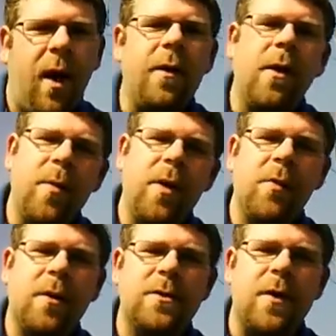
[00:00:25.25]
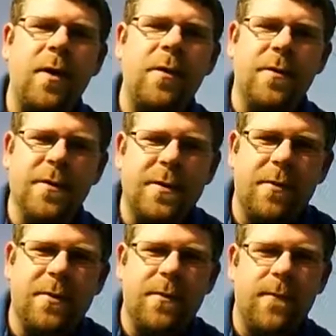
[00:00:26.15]
I thought maybe we'd try a little
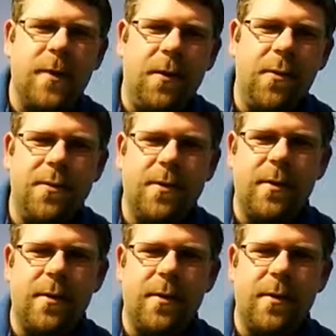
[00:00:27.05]
series of videos